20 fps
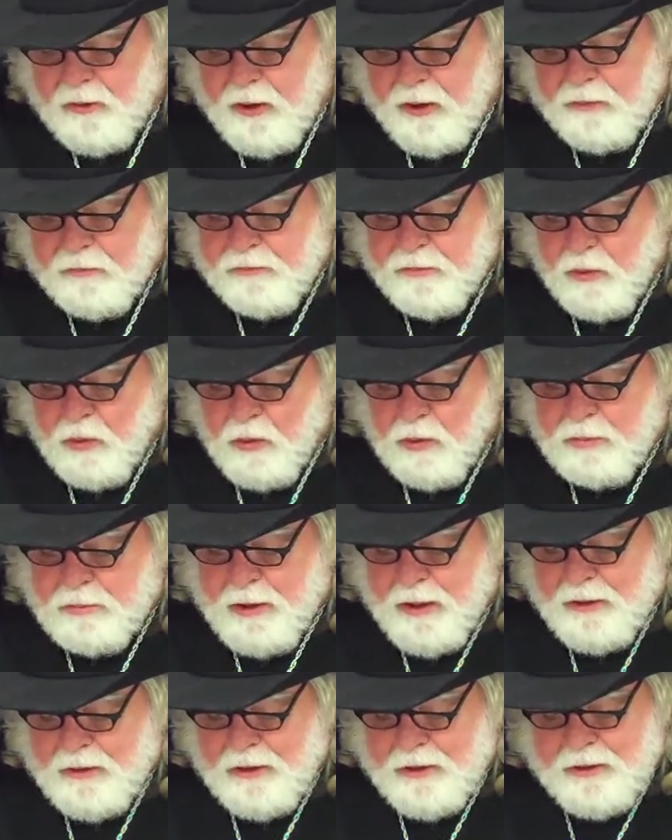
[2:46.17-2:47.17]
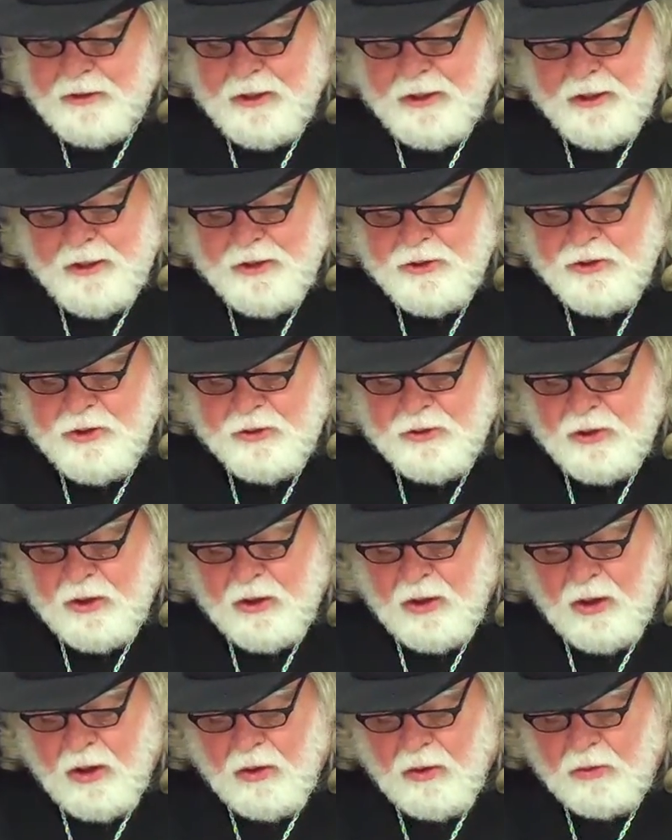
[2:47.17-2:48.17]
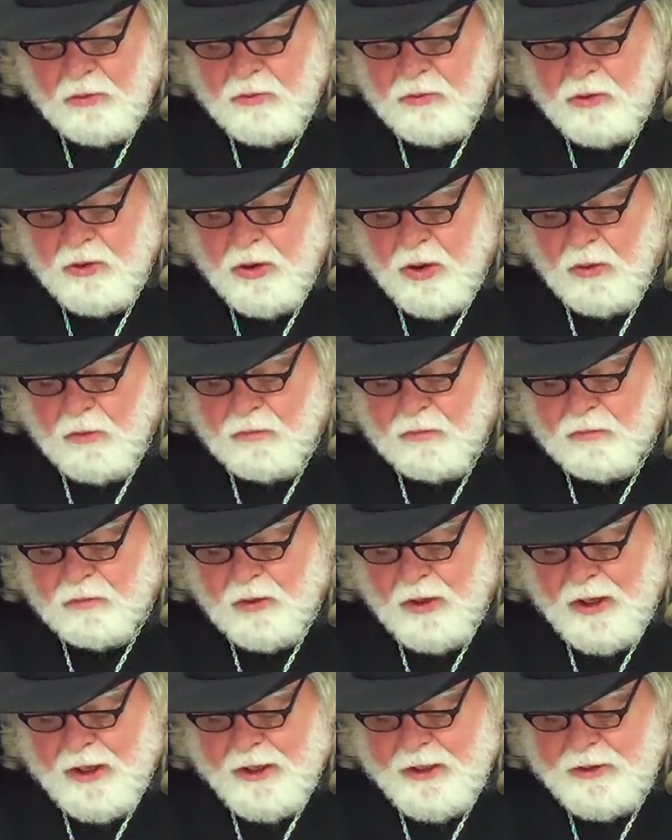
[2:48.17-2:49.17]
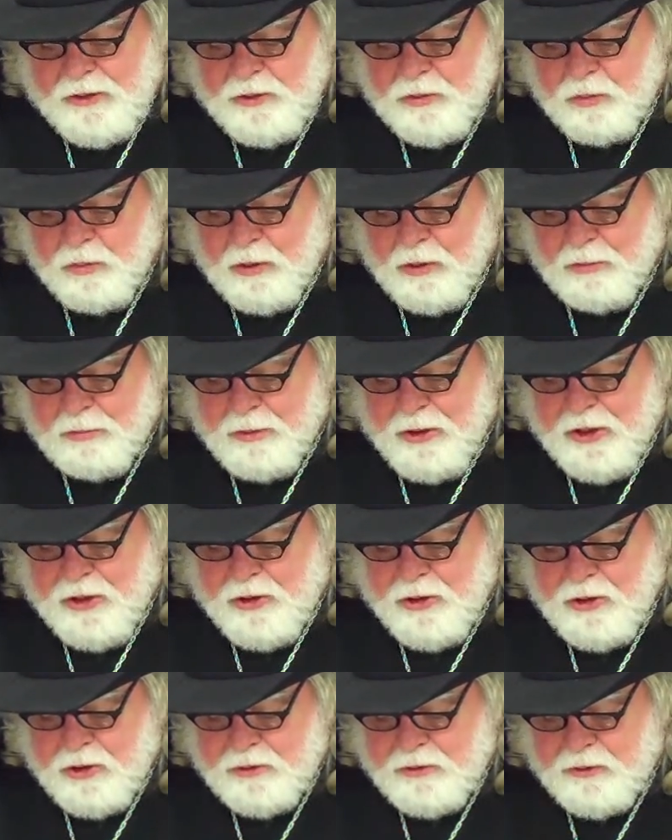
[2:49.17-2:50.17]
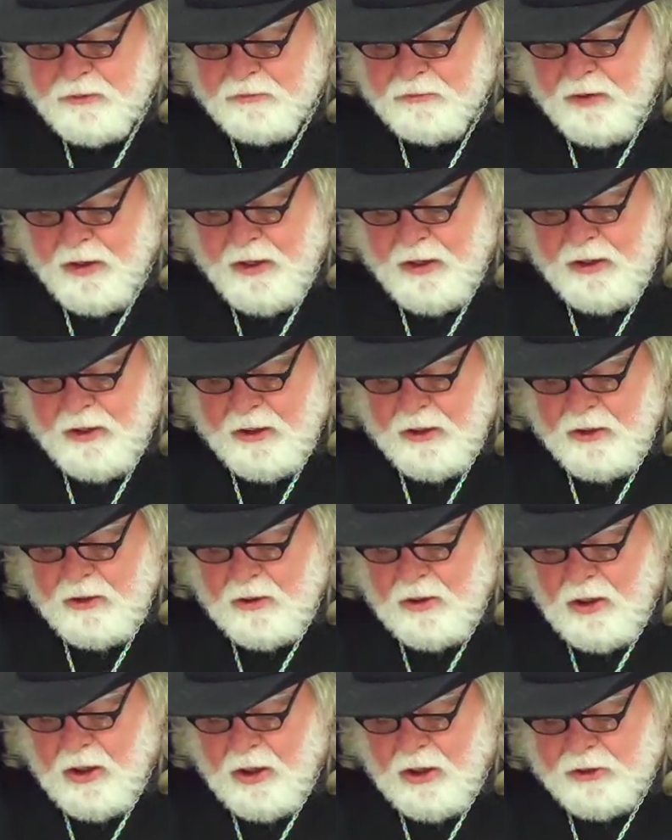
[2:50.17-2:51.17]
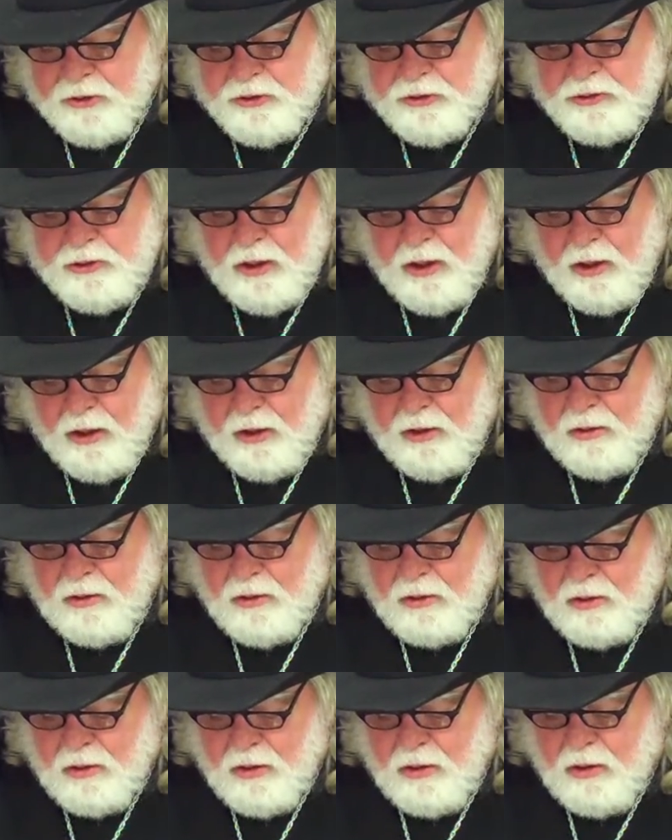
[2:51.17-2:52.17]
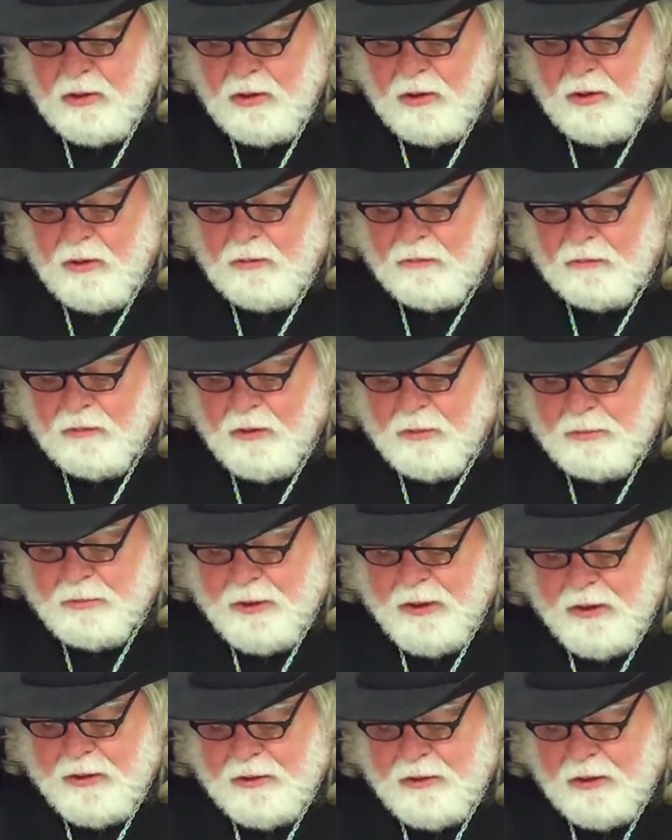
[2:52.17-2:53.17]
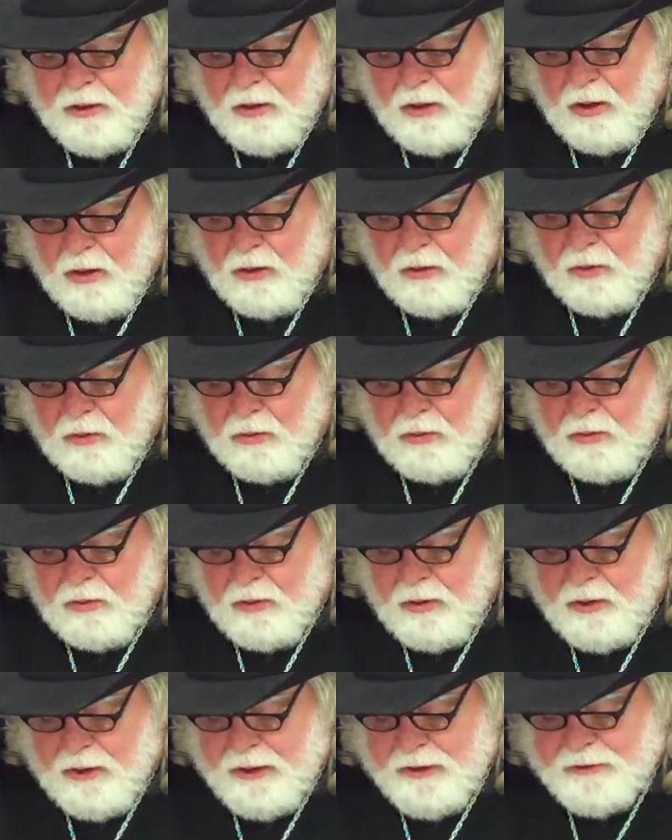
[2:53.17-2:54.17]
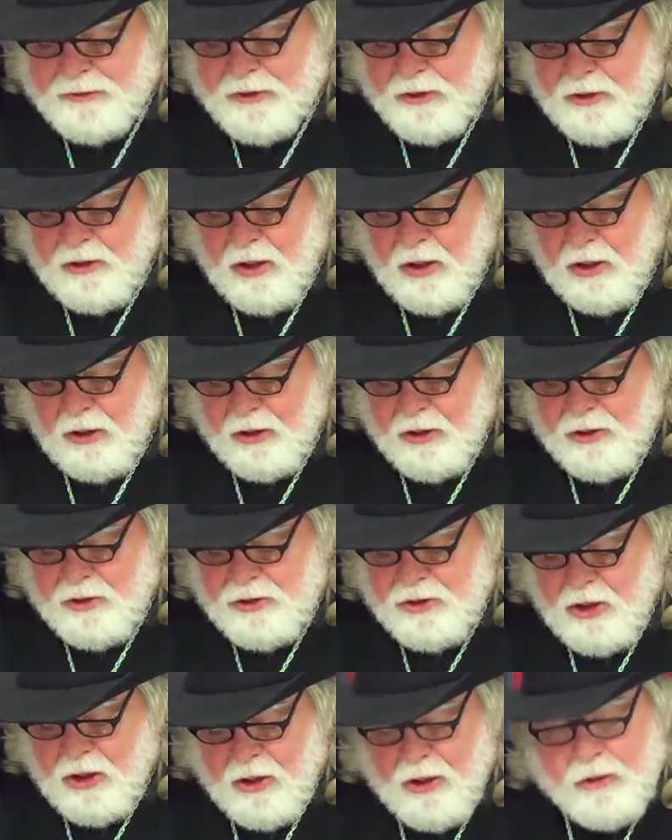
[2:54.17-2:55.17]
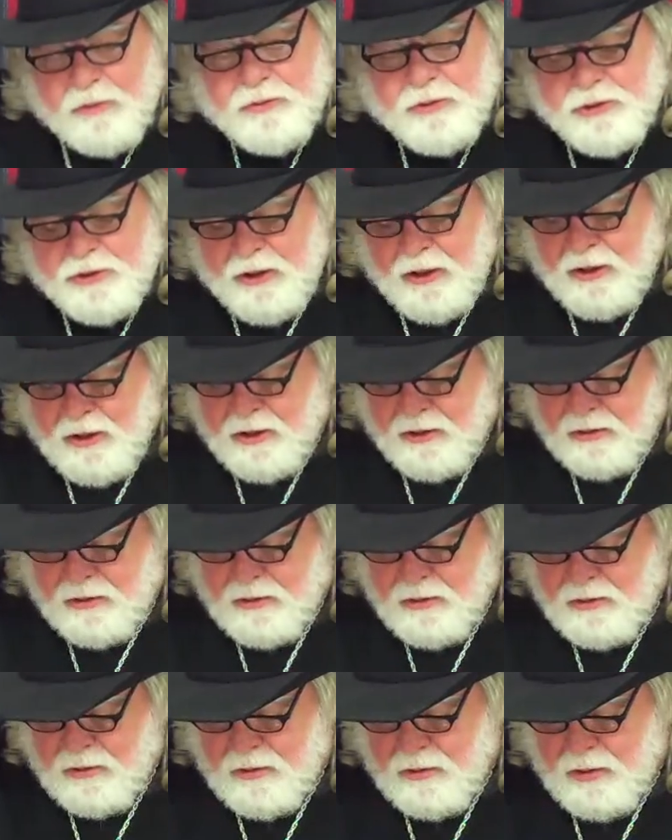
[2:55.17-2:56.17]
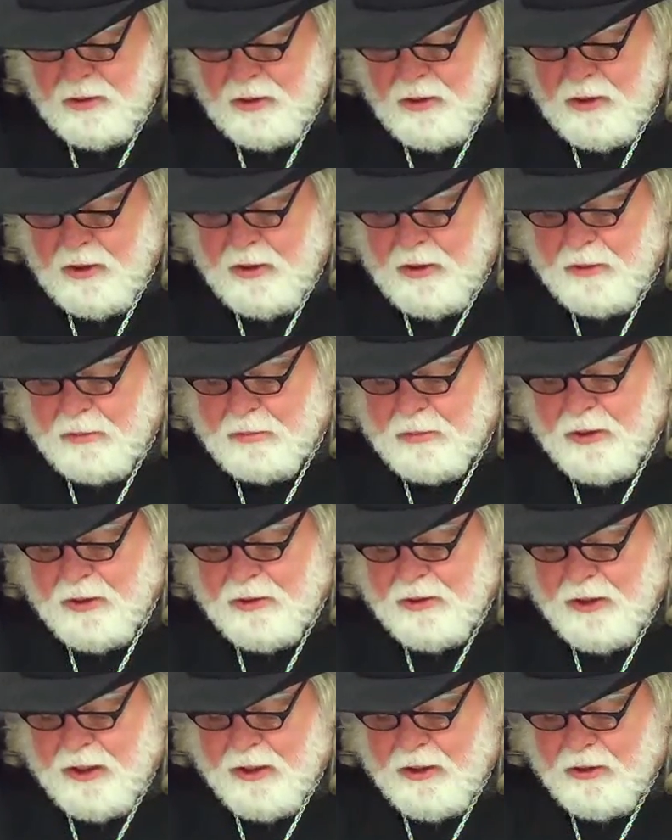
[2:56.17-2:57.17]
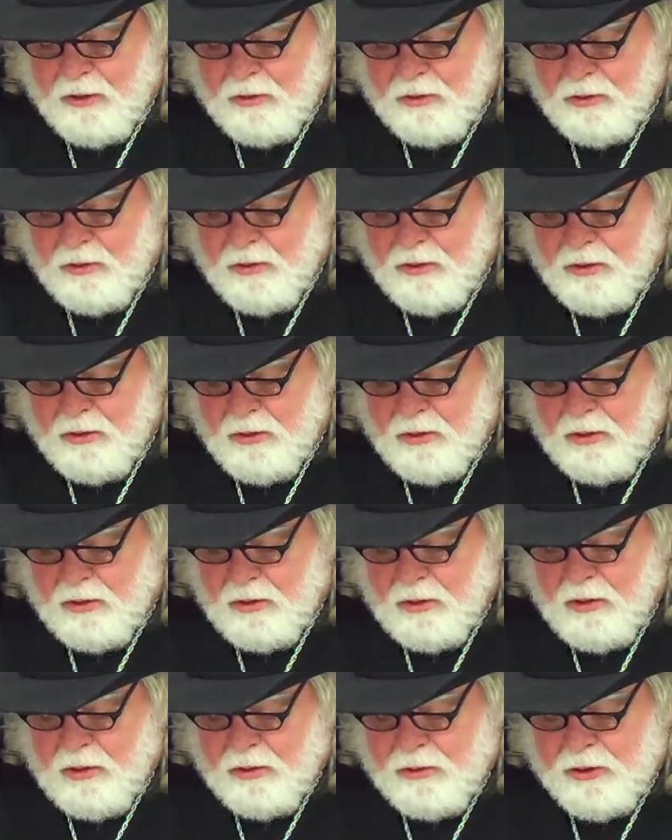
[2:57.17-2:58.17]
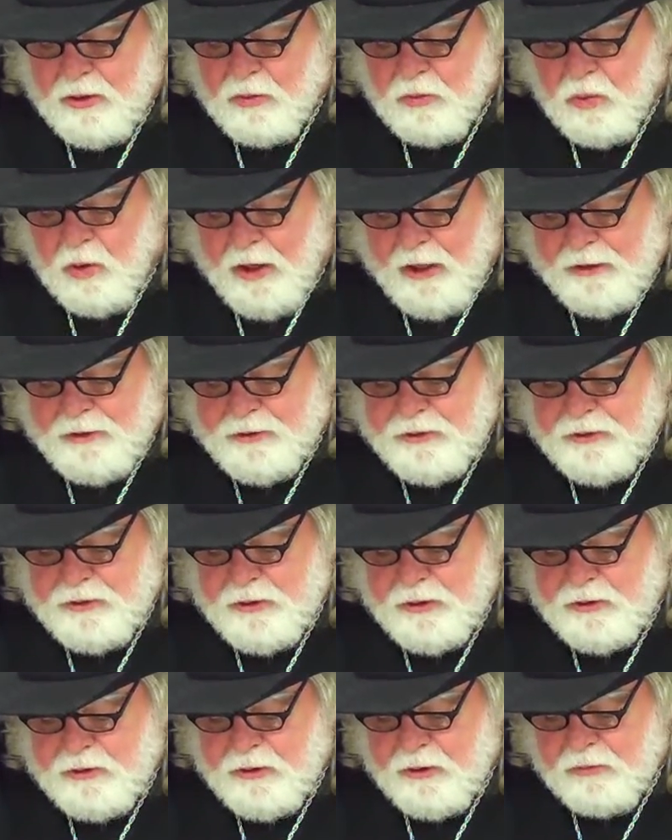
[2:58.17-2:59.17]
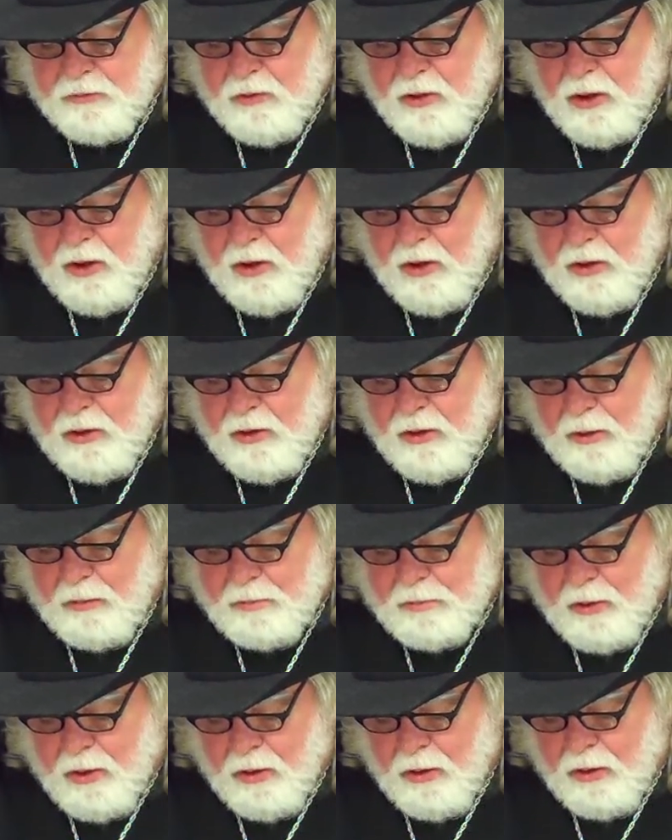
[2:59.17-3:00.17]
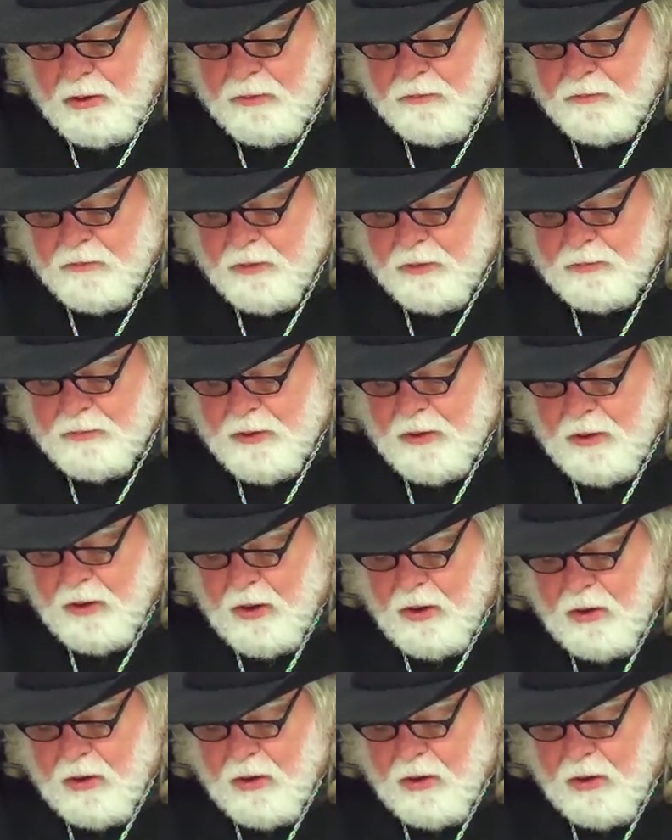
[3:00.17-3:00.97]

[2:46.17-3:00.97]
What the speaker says: "Therefore, by the deeds of the law, no flesh will be justified in God's sight. For by the law is the knowledge of sin. But now the righteousness of God apart from the